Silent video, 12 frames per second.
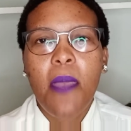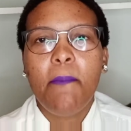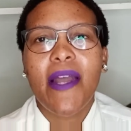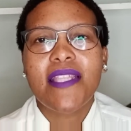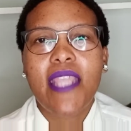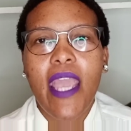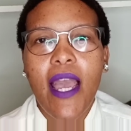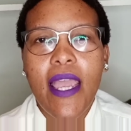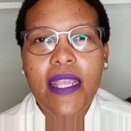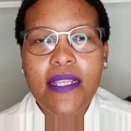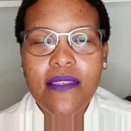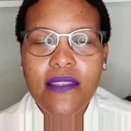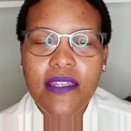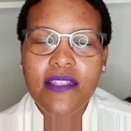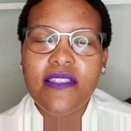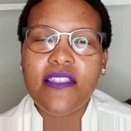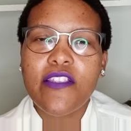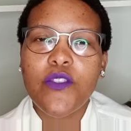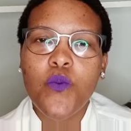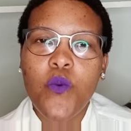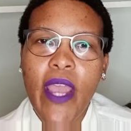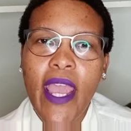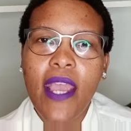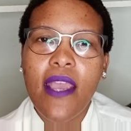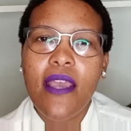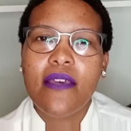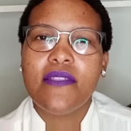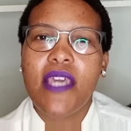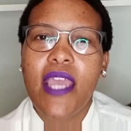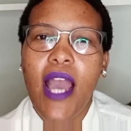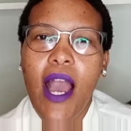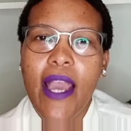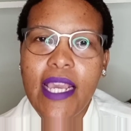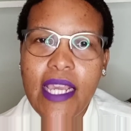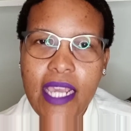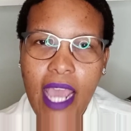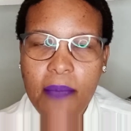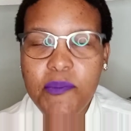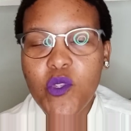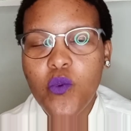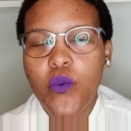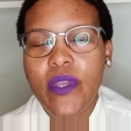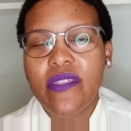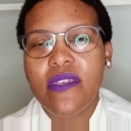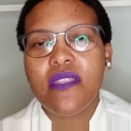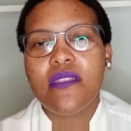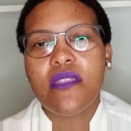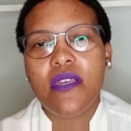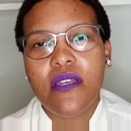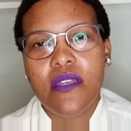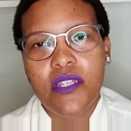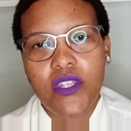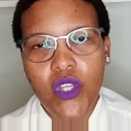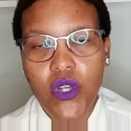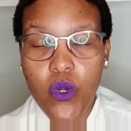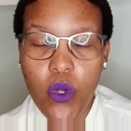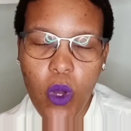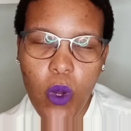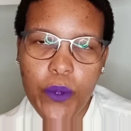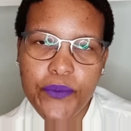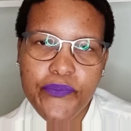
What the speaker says: but there are instances where they are gaps within the written law.